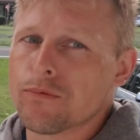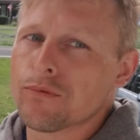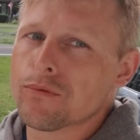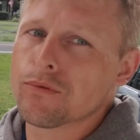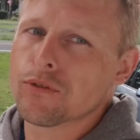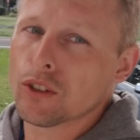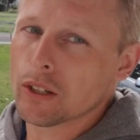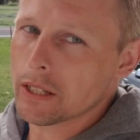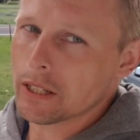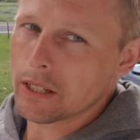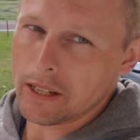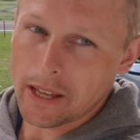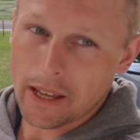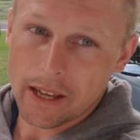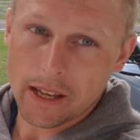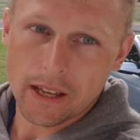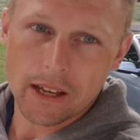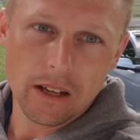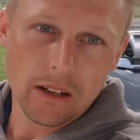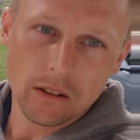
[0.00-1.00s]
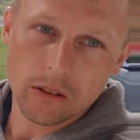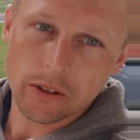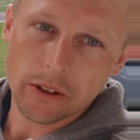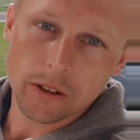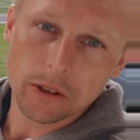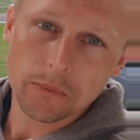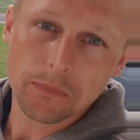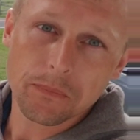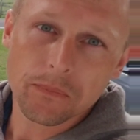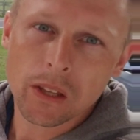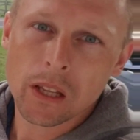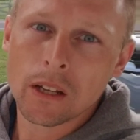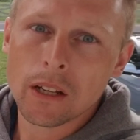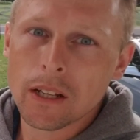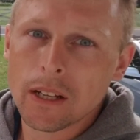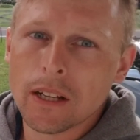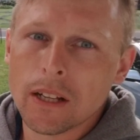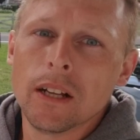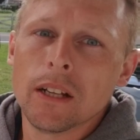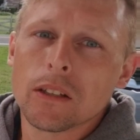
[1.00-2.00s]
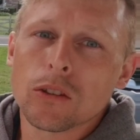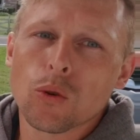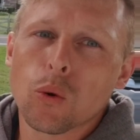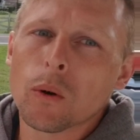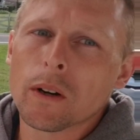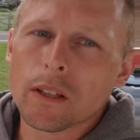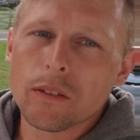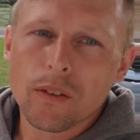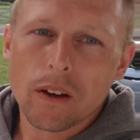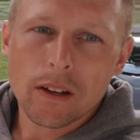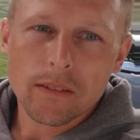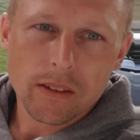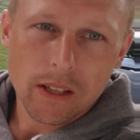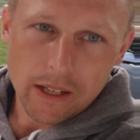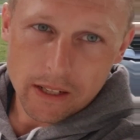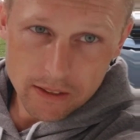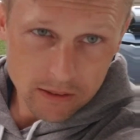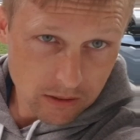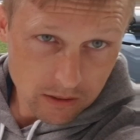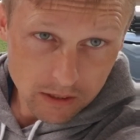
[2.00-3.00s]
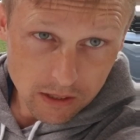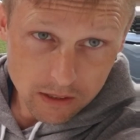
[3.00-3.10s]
frickin' I don't know, 25,000